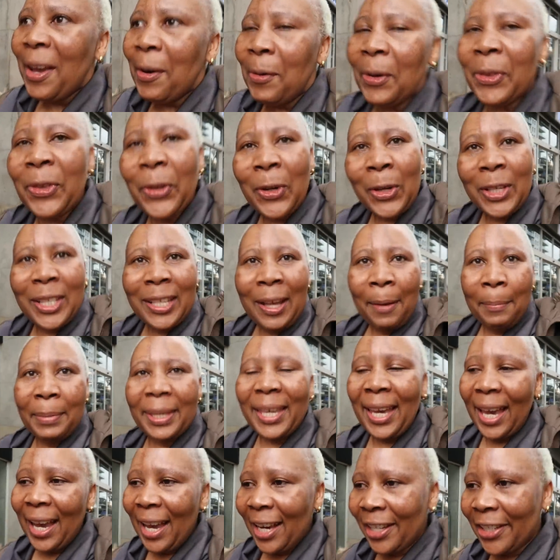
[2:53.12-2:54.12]
withdraw some
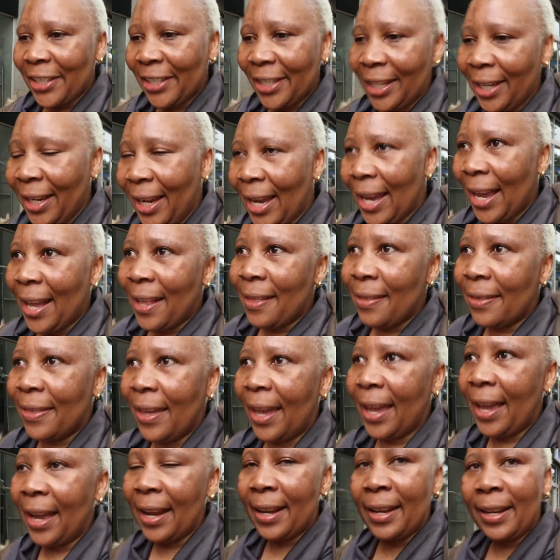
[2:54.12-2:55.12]
cash, and
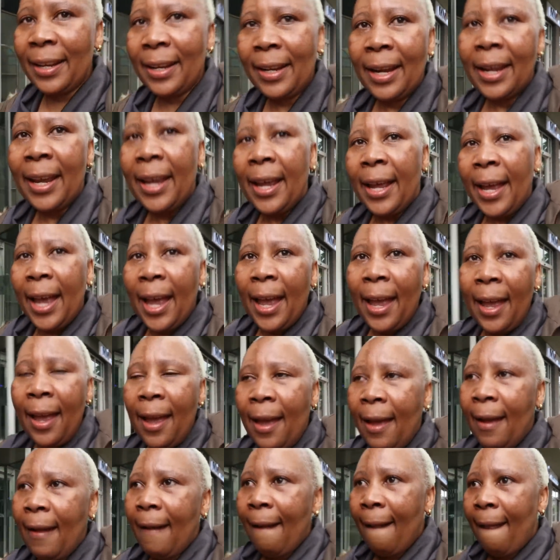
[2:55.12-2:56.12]
then,
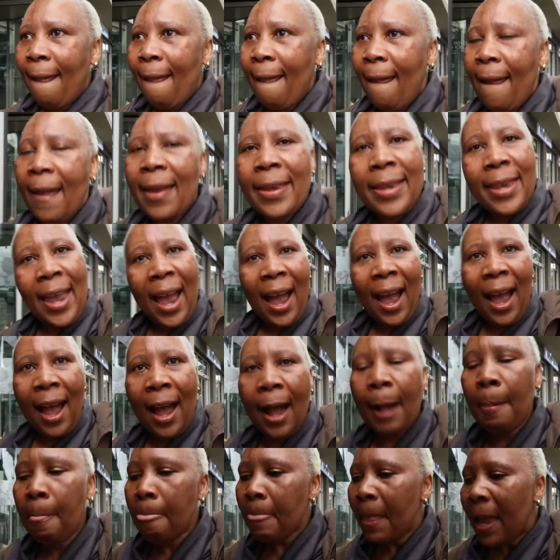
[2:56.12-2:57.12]

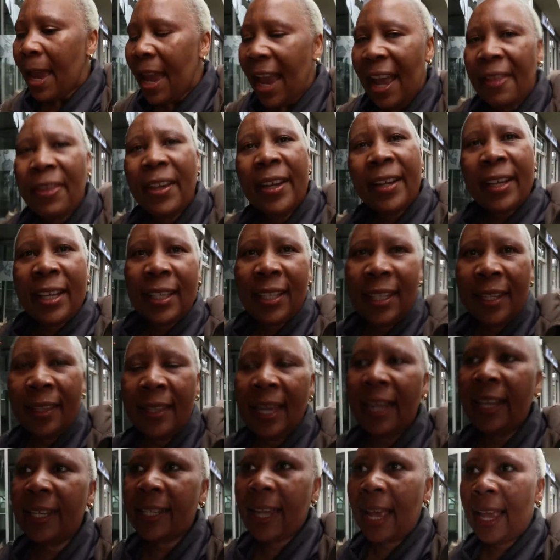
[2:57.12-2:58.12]
yeah. And the reason
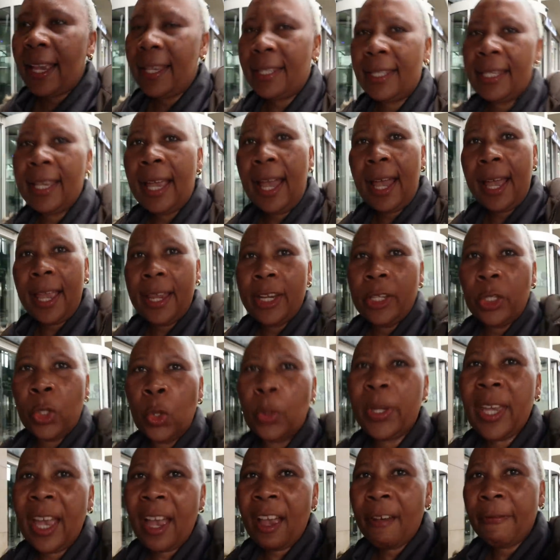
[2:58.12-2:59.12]
that, guys, I
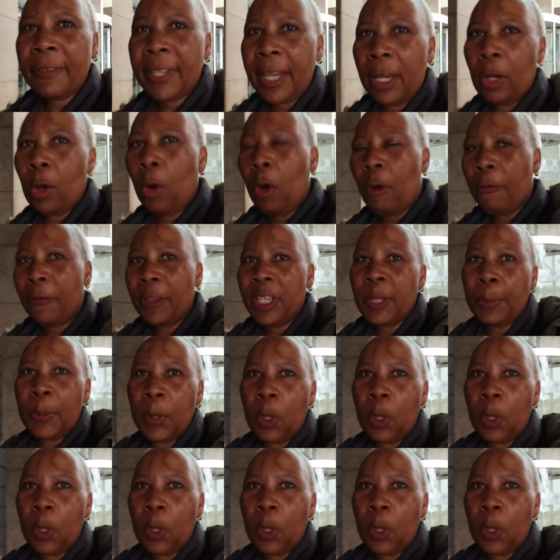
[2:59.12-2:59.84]
took a half day off is